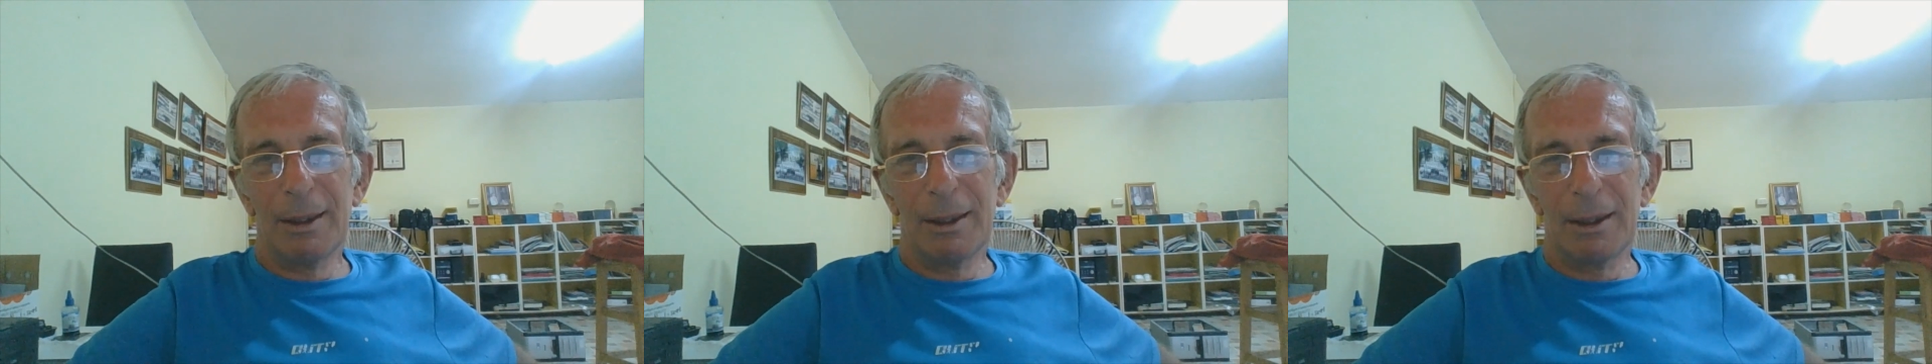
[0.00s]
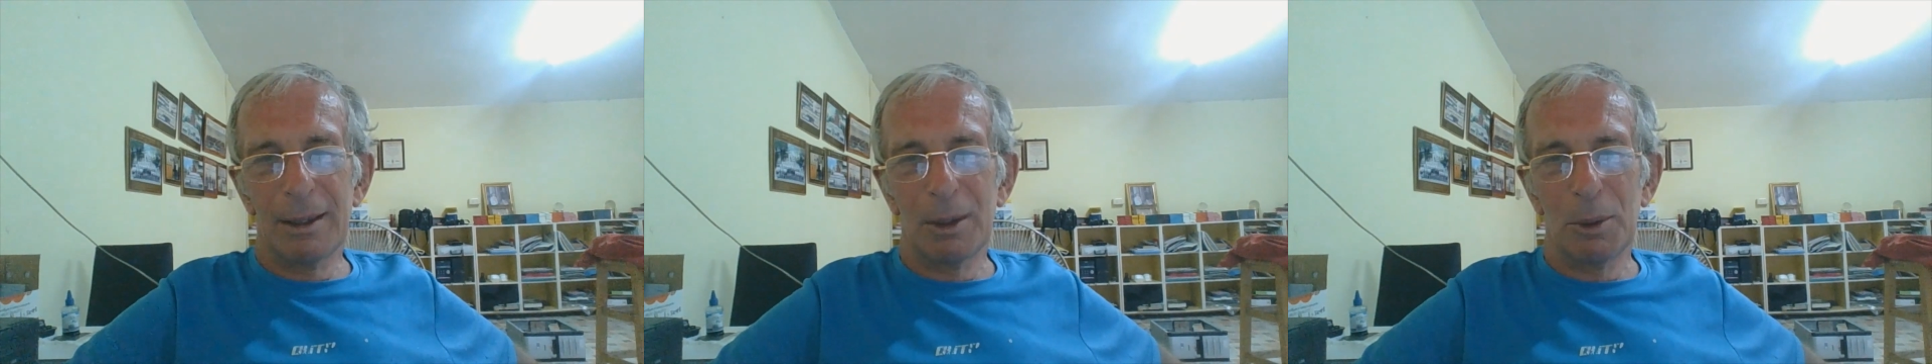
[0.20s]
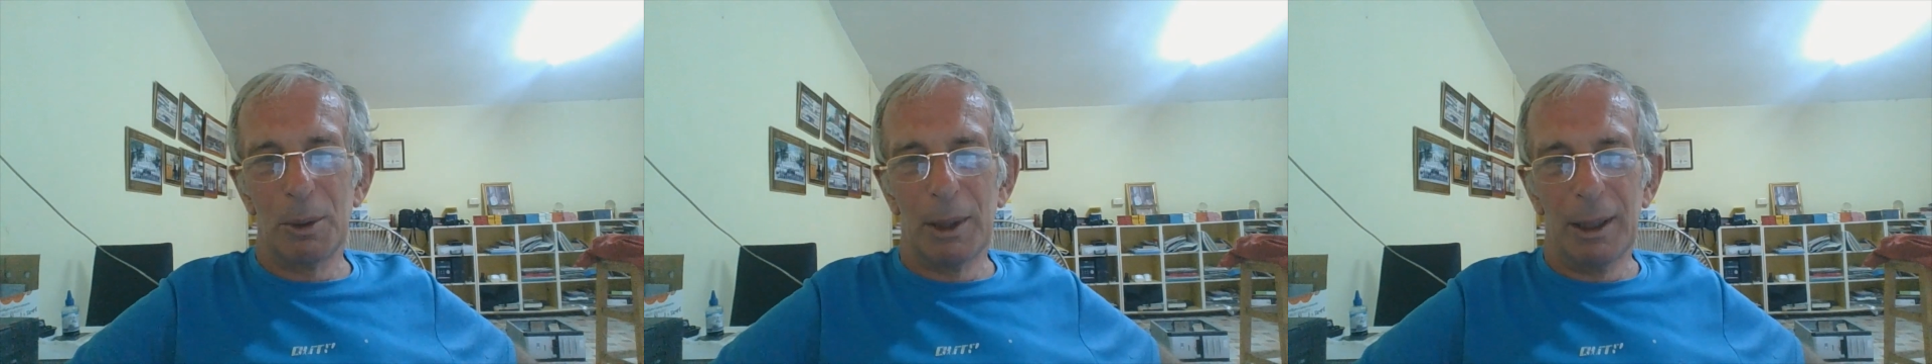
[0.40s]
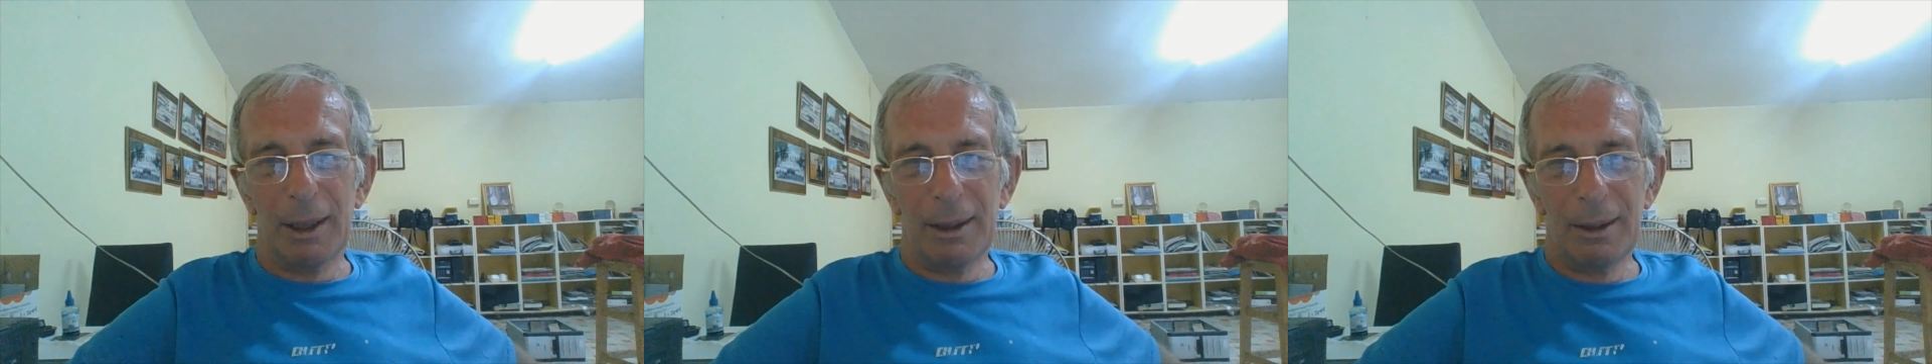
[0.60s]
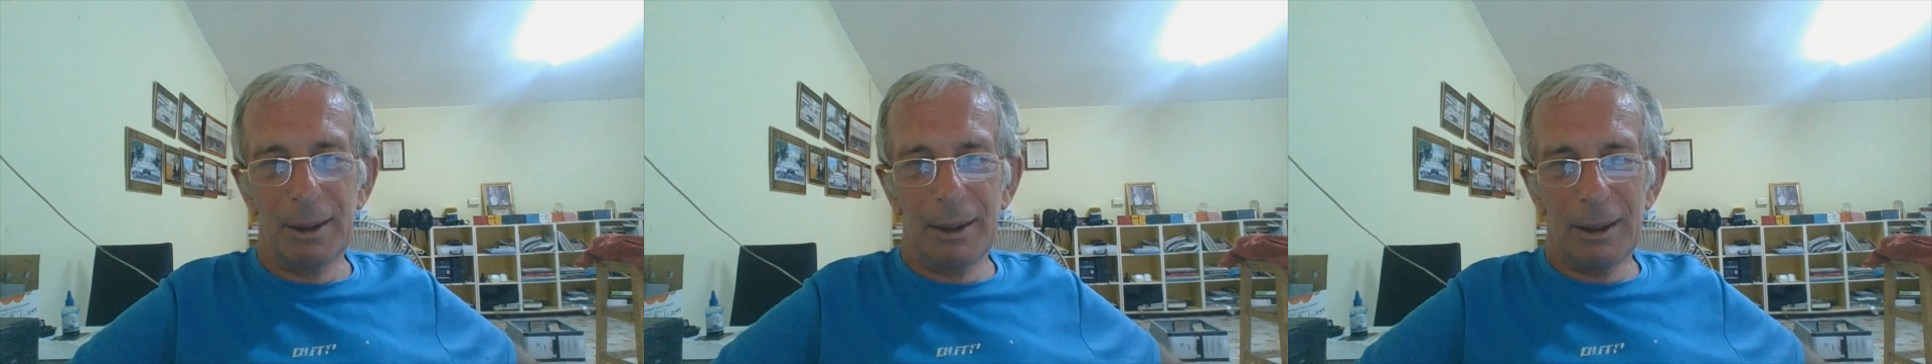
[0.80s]
to
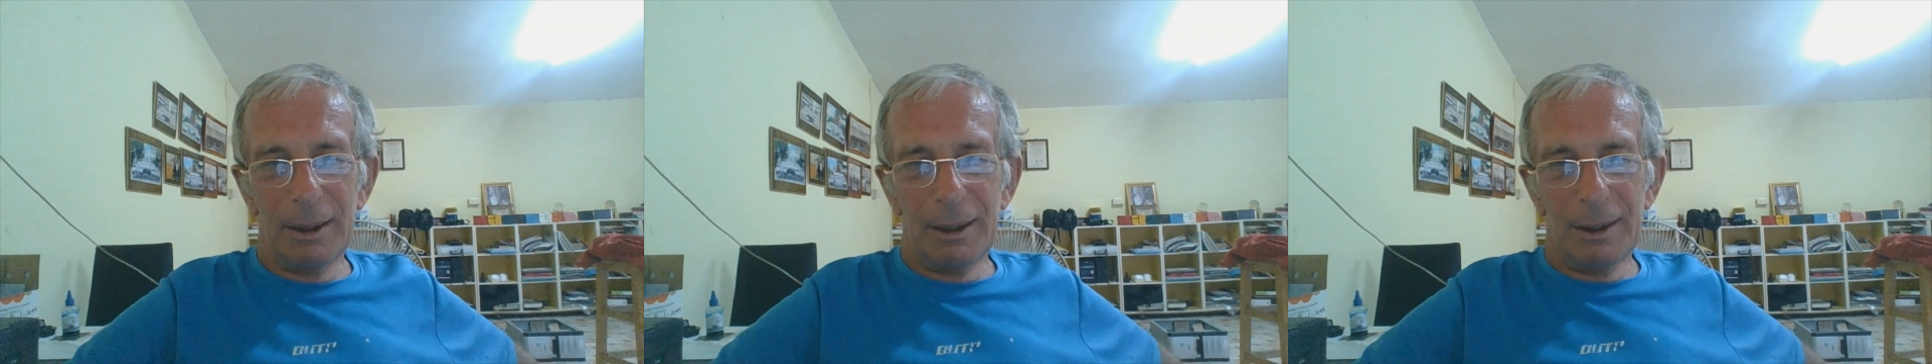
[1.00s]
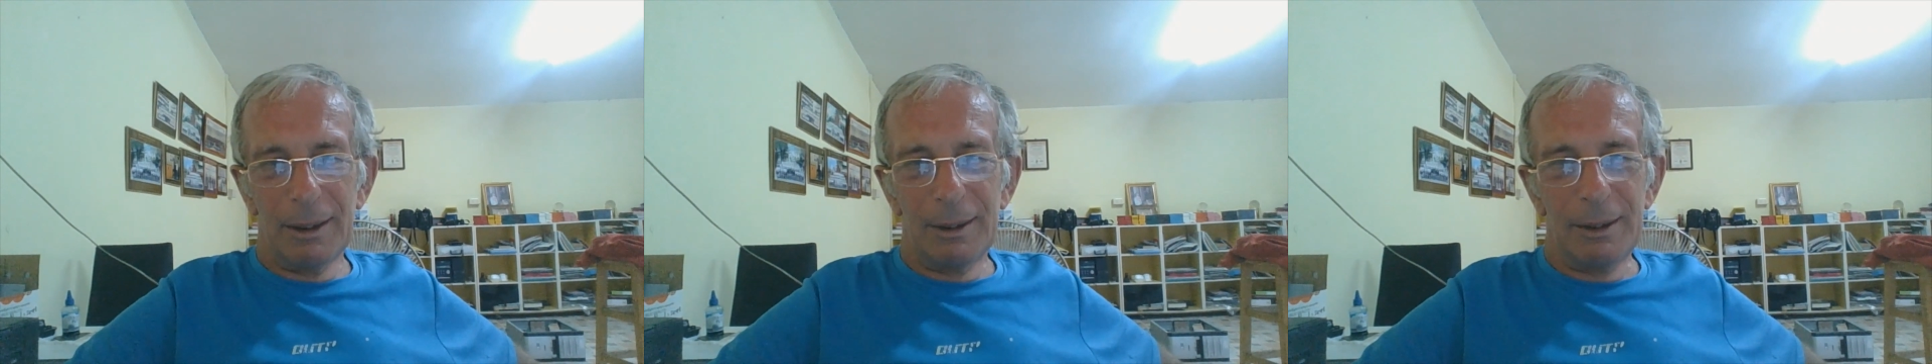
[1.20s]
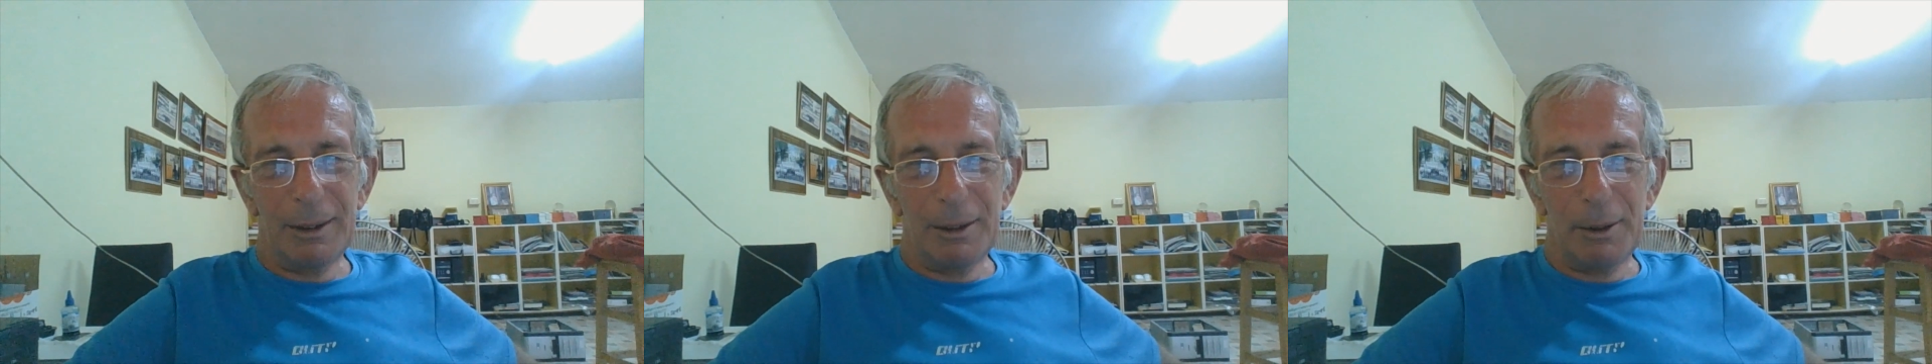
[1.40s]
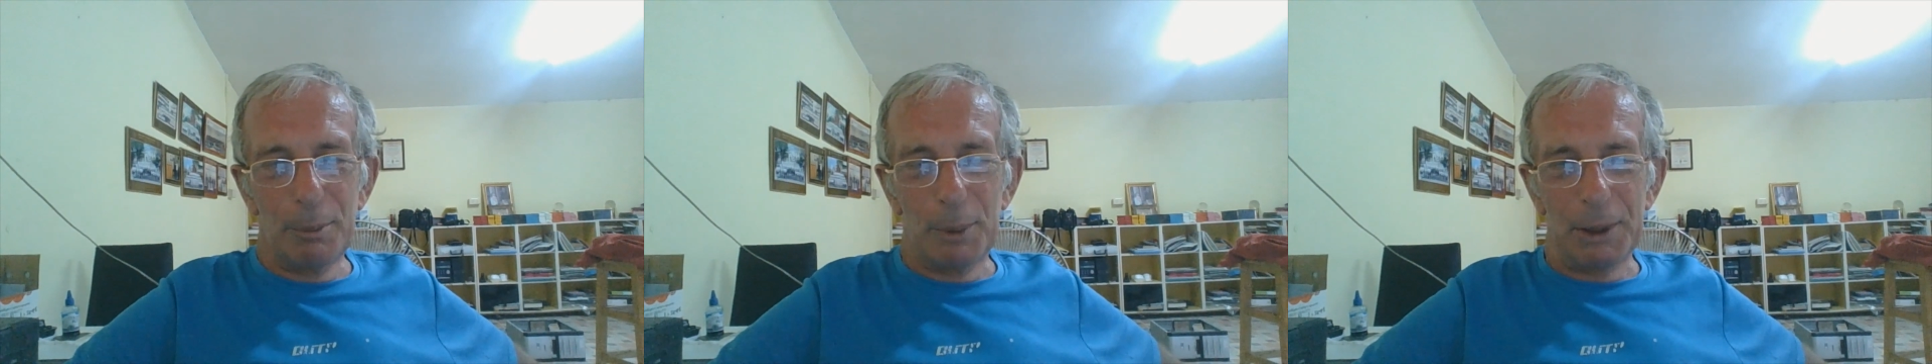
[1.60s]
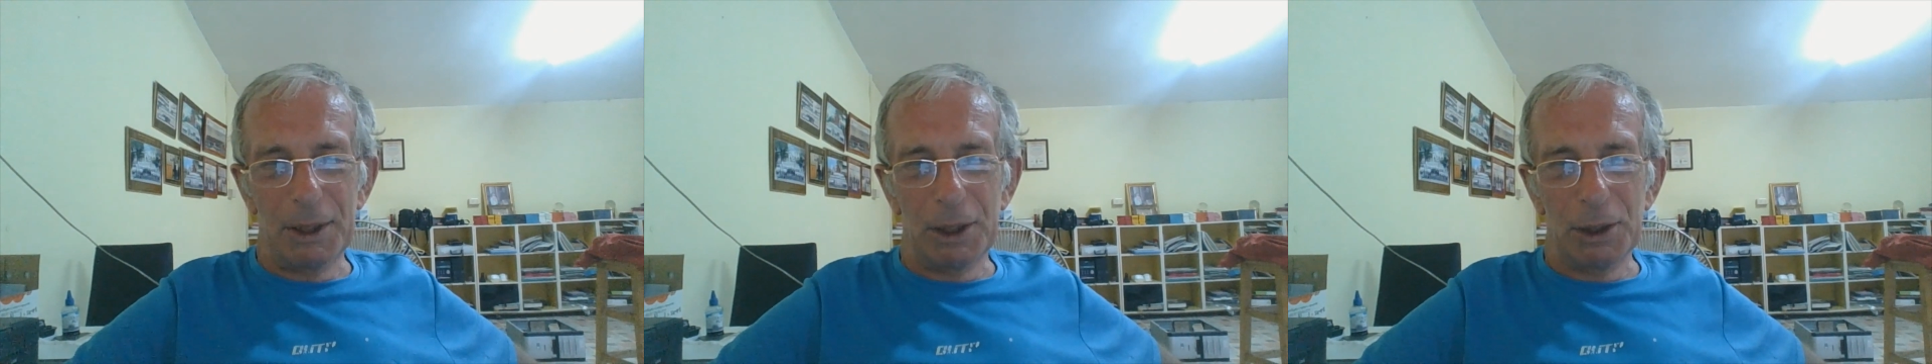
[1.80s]
a
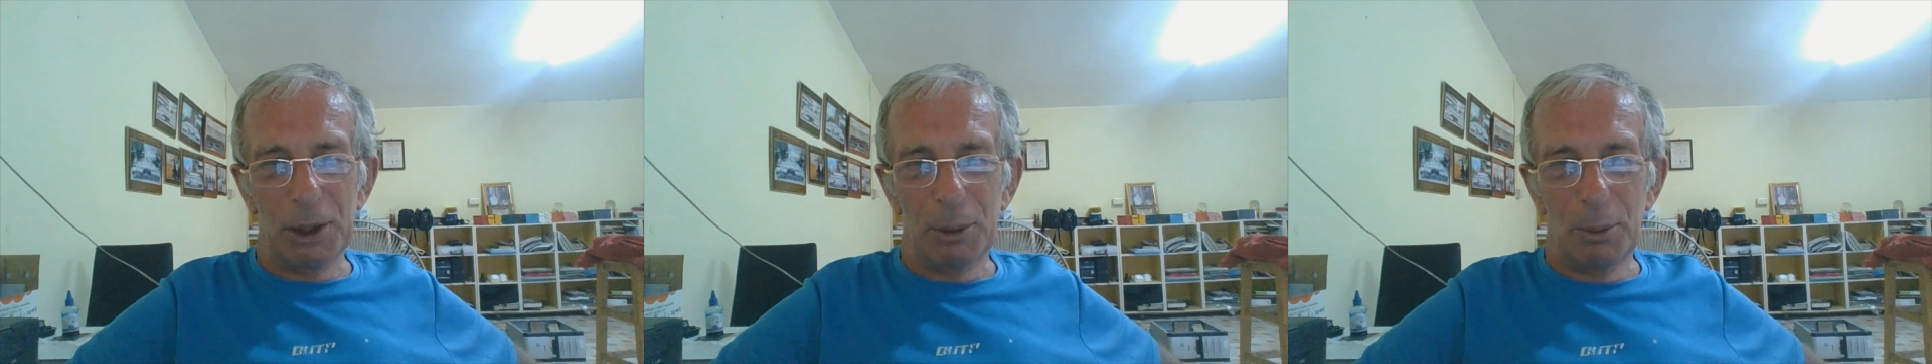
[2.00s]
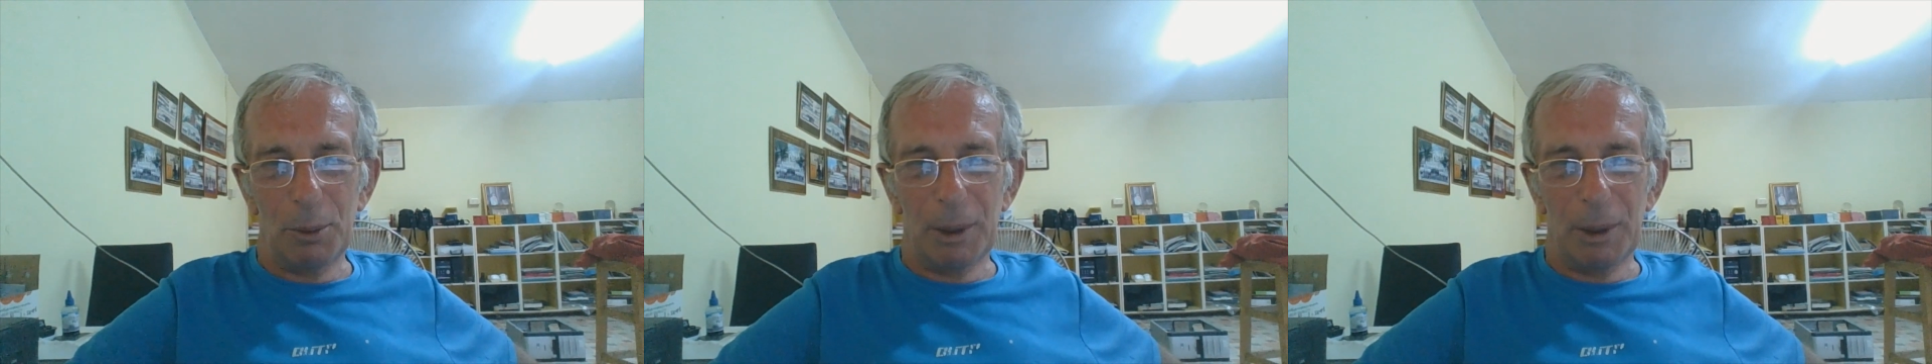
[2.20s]
position